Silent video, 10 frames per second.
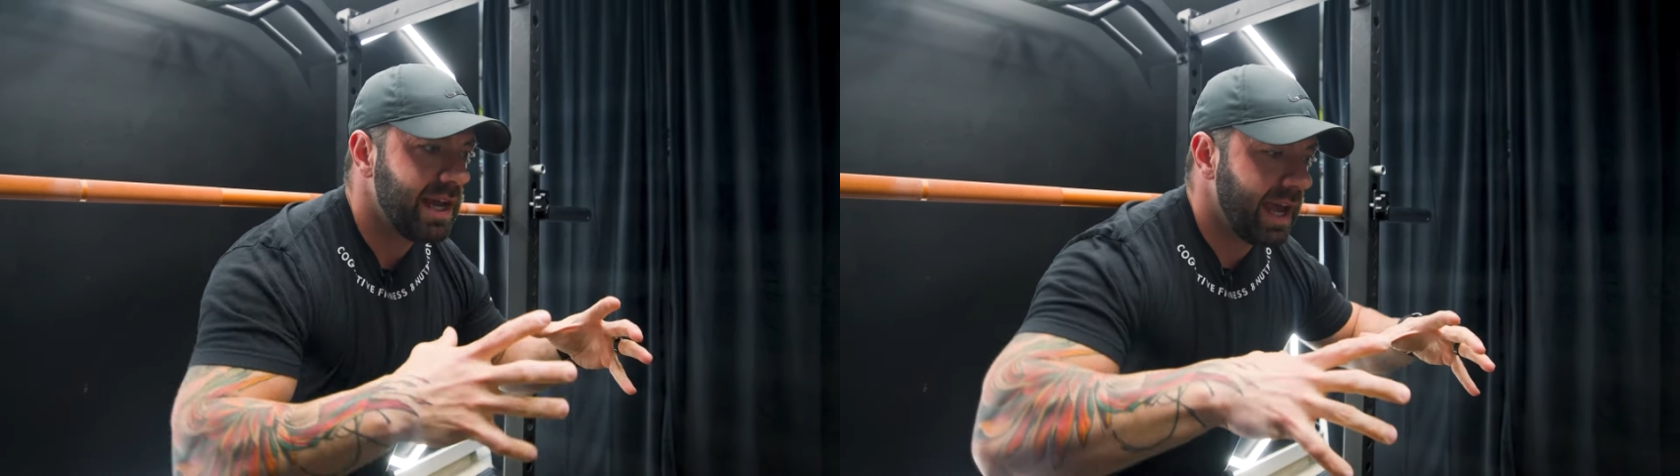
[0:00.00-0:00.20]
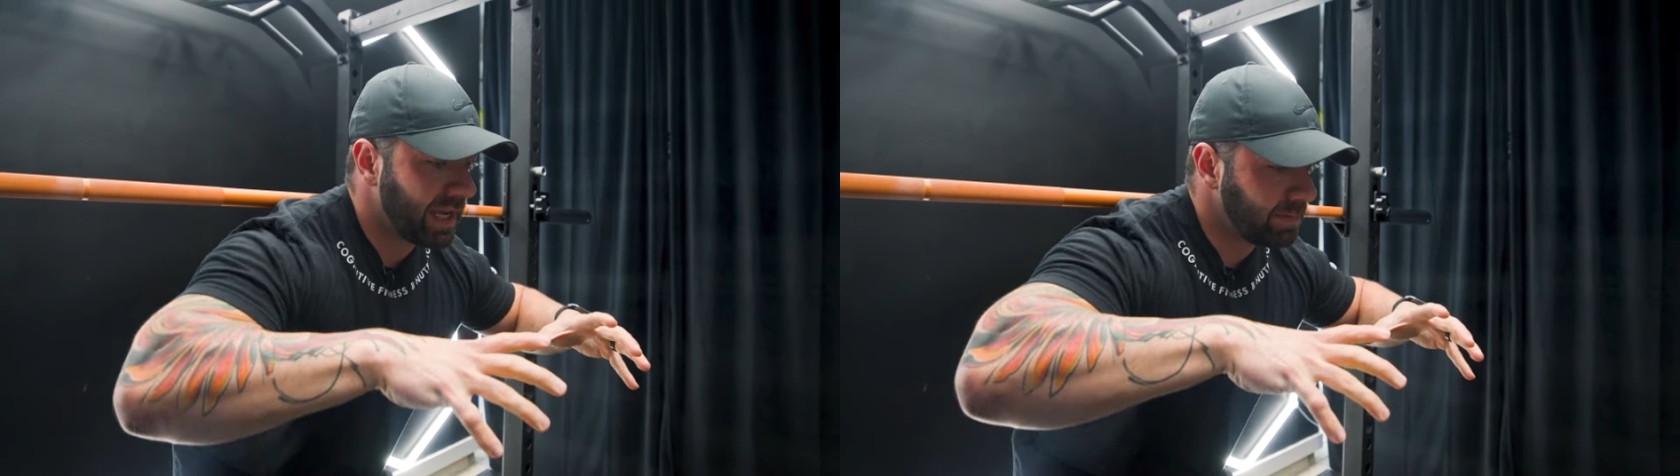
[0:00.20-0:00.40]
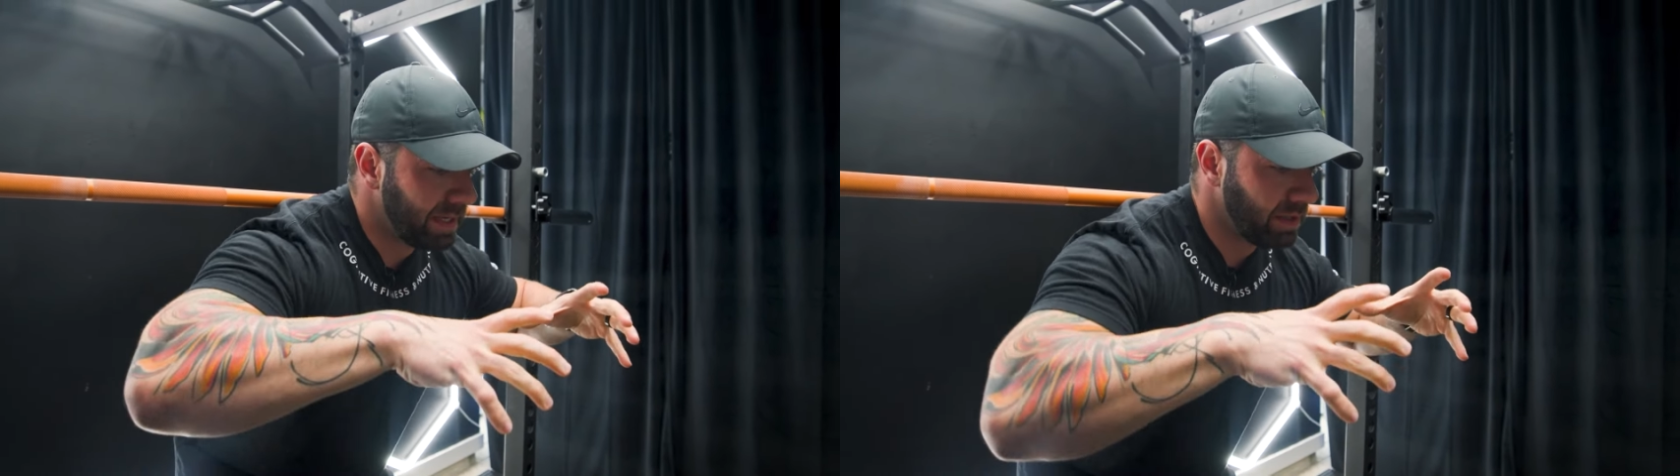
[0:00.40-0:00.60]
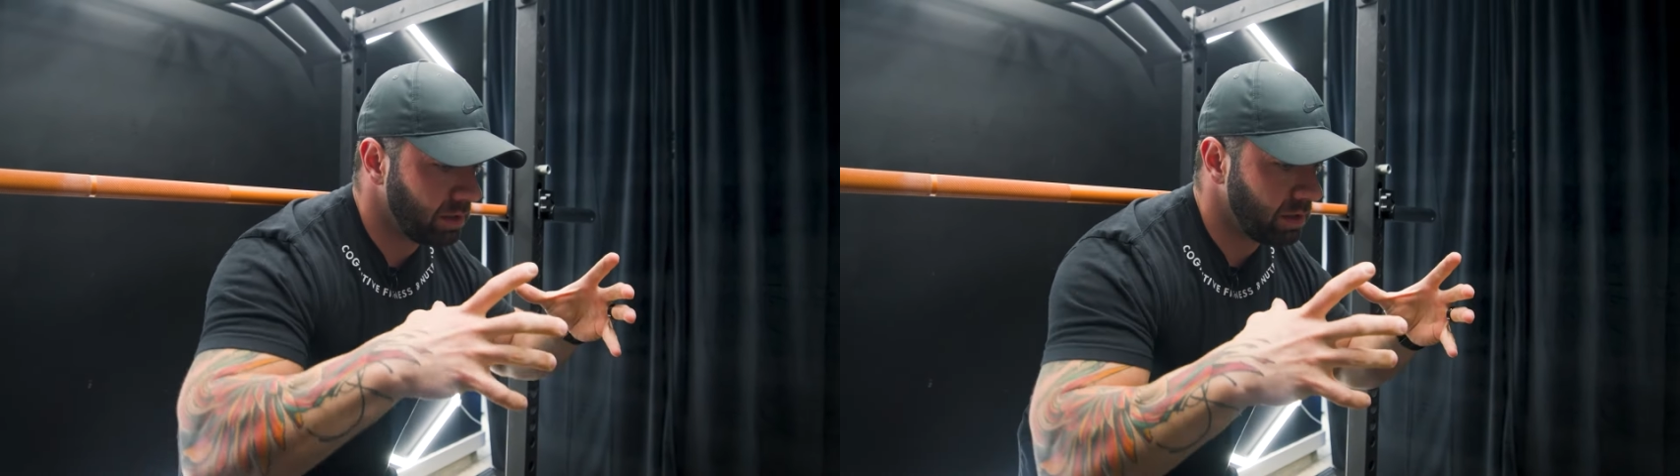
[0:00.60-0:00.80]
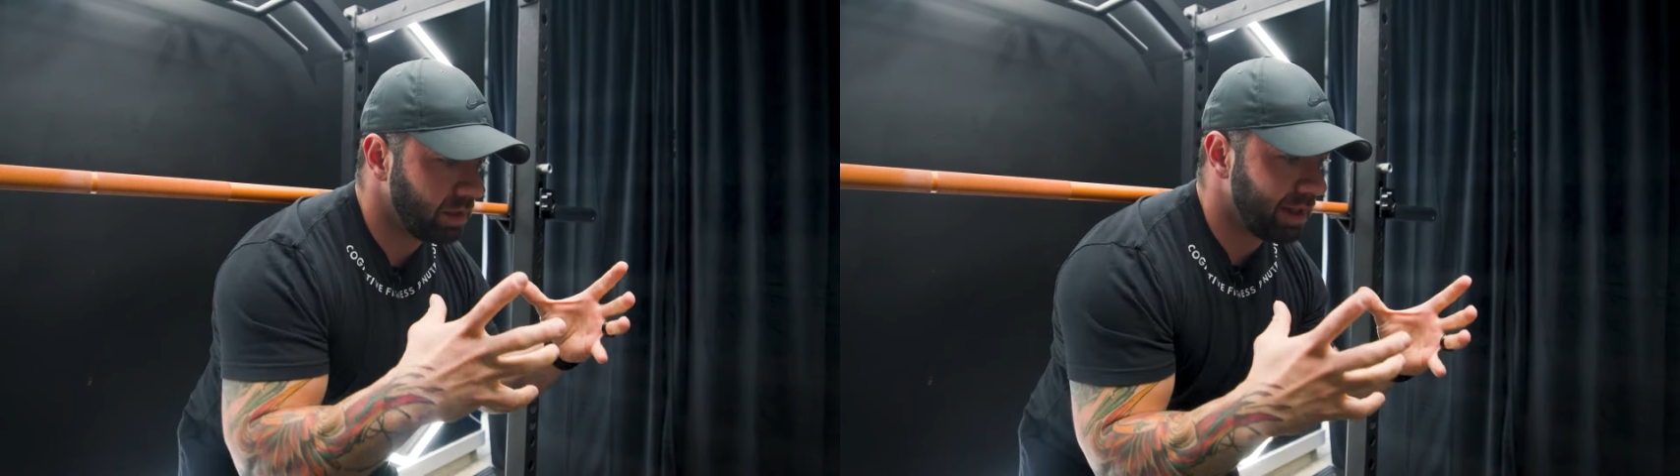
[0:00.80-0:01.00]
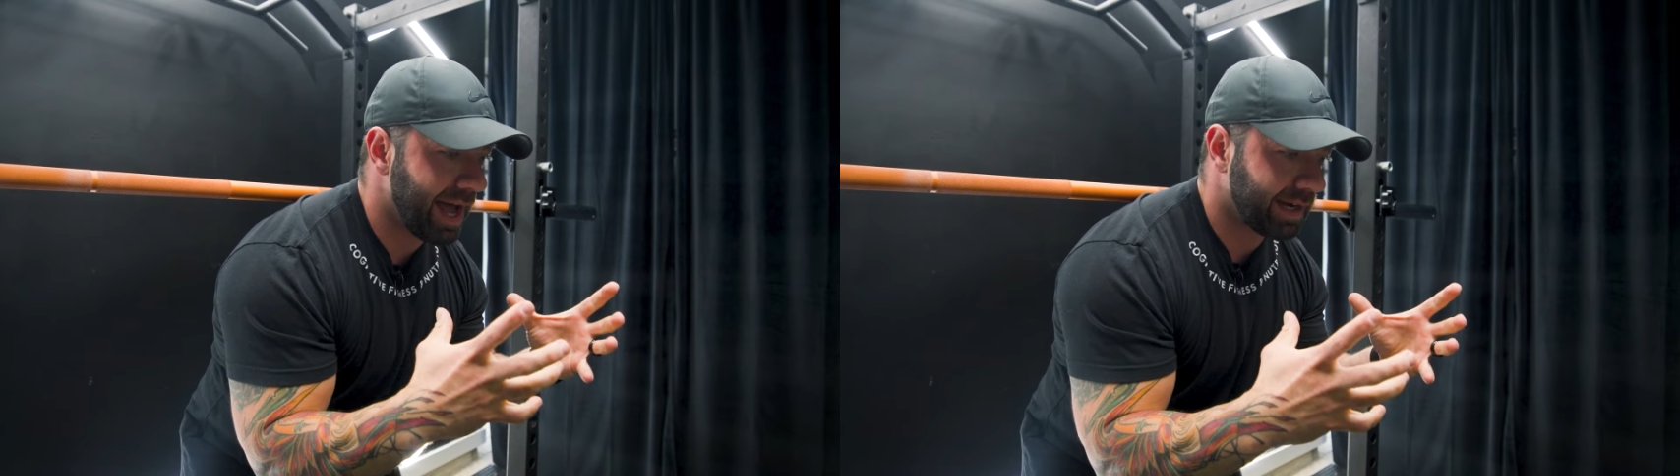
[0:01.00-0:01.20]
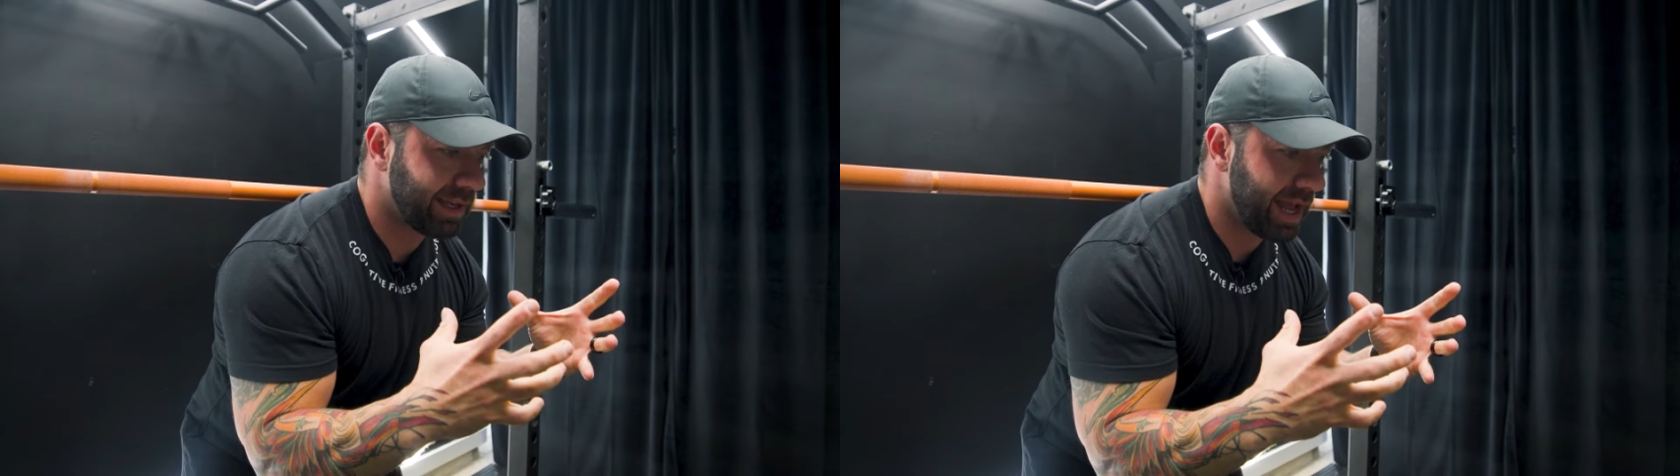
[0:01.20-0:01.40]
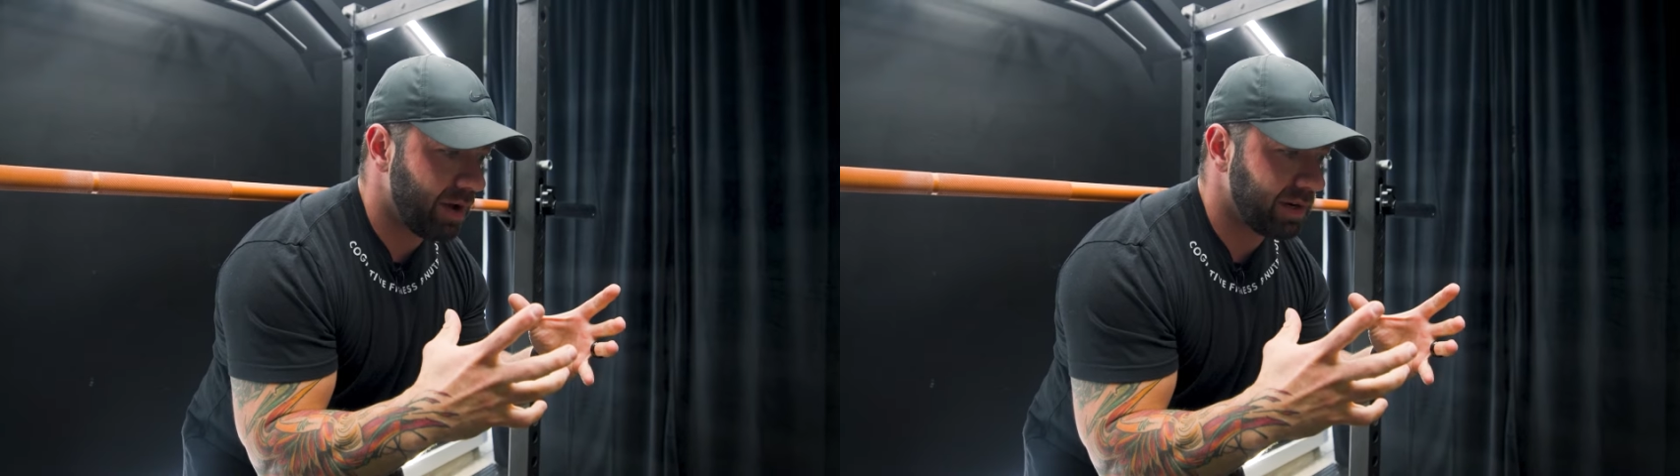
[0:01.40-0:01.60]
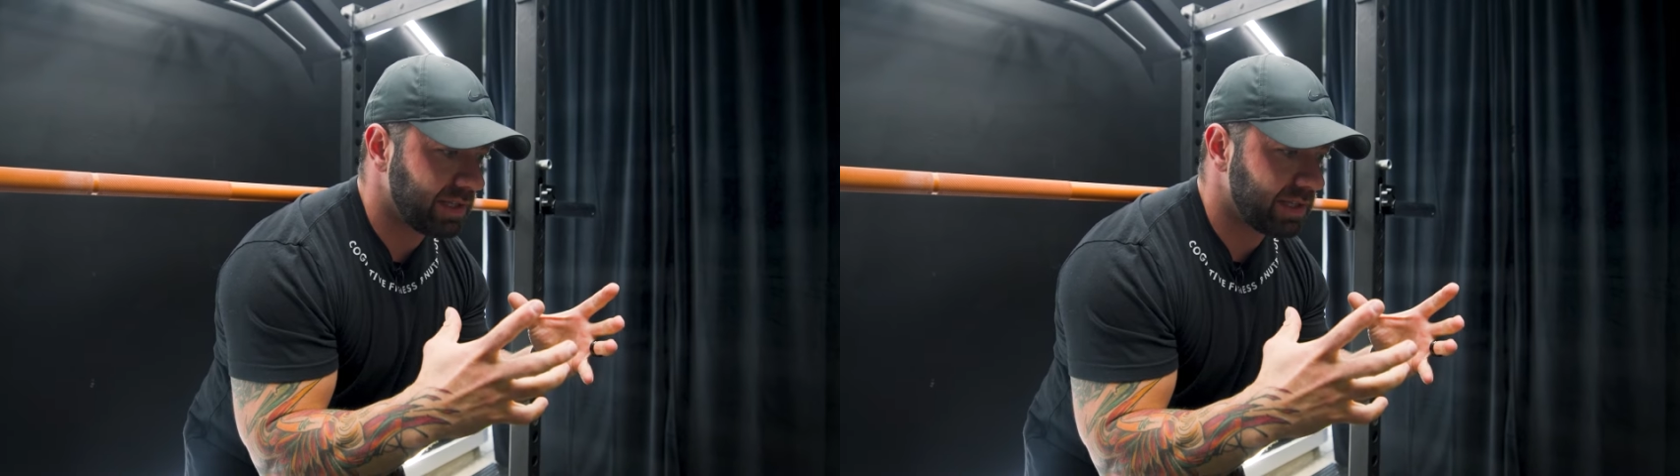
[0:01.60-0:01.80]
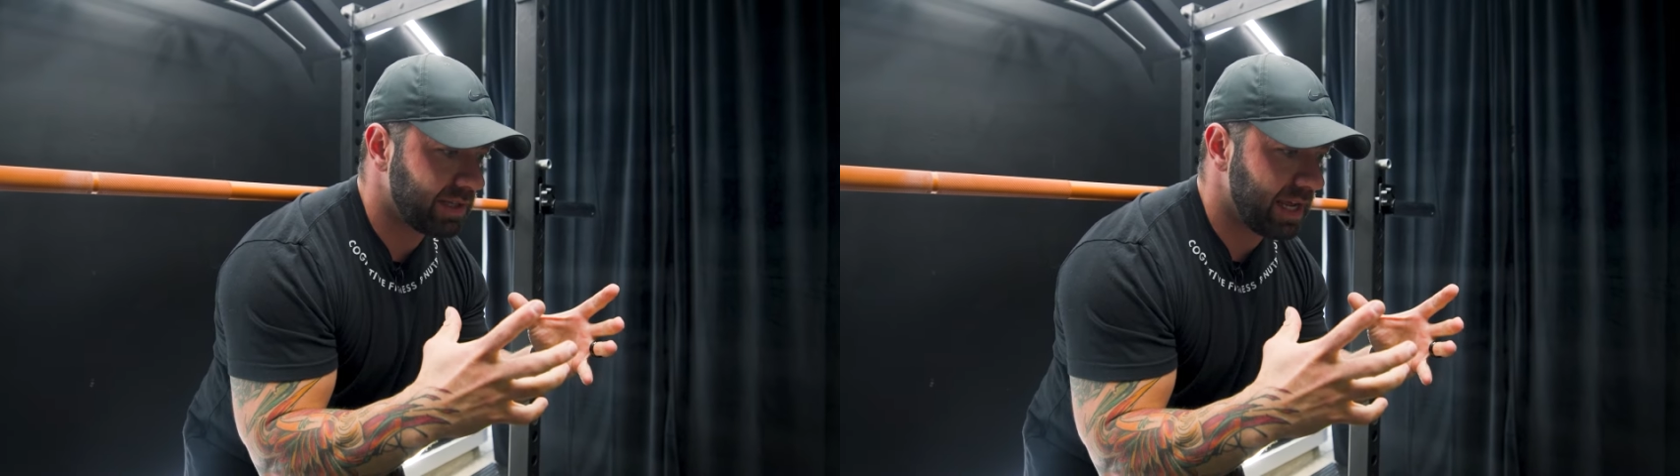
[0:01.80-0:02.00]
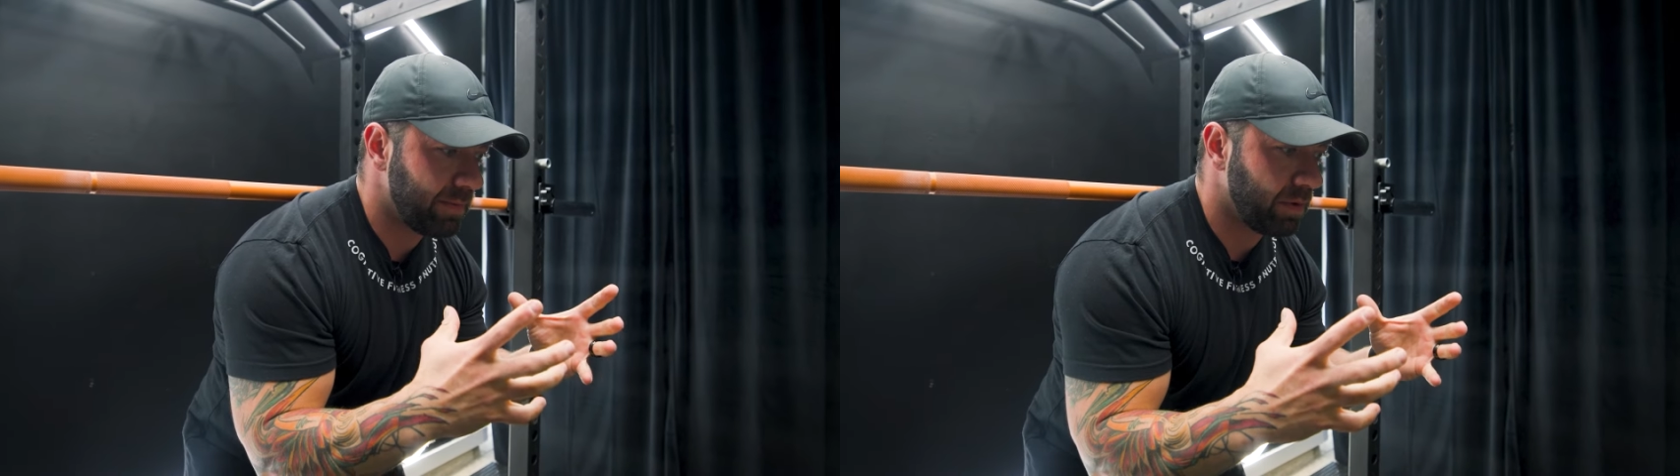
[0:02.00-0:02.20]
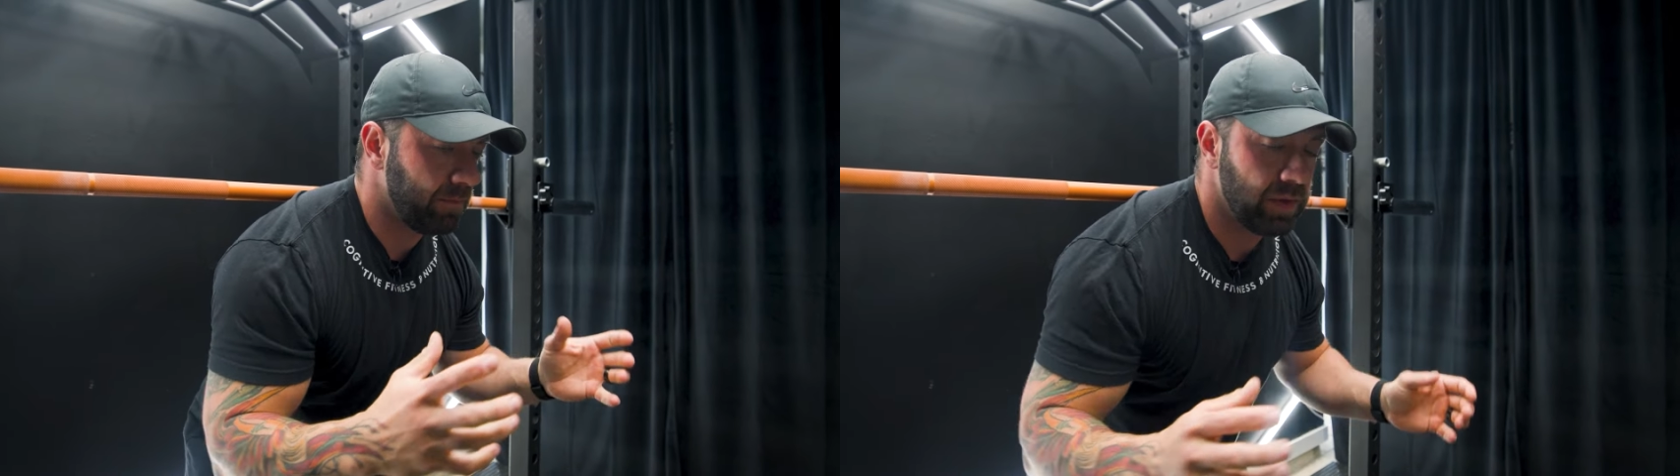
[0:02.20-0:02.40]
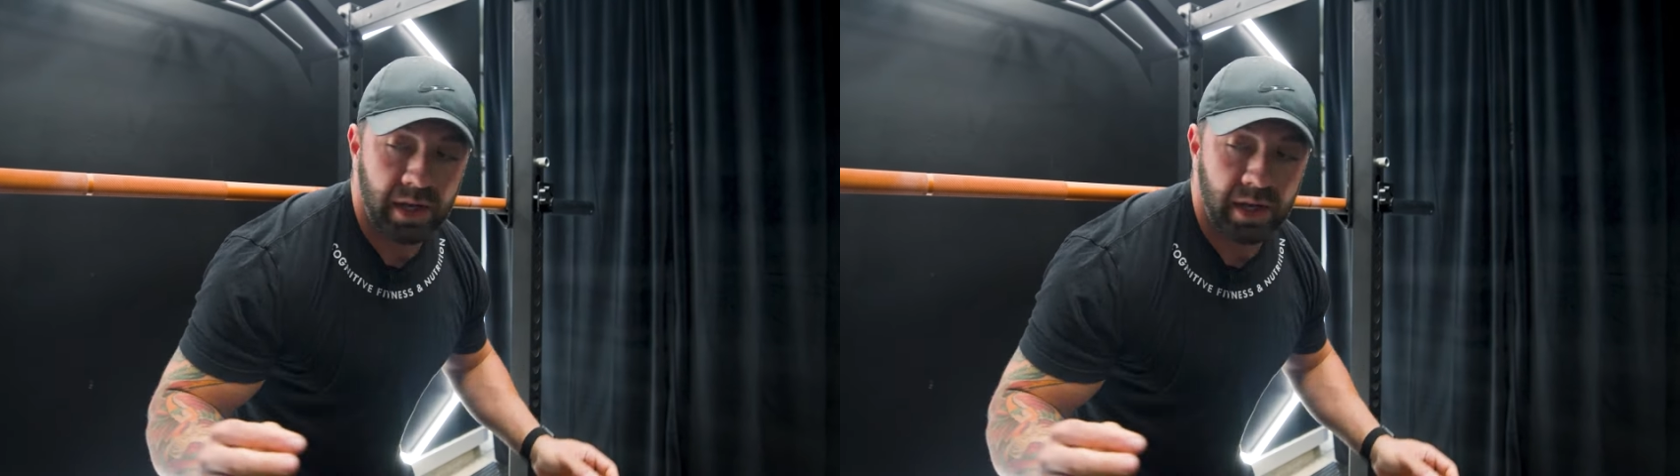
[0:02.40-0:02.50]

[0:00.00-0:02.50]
has been locked down and stable.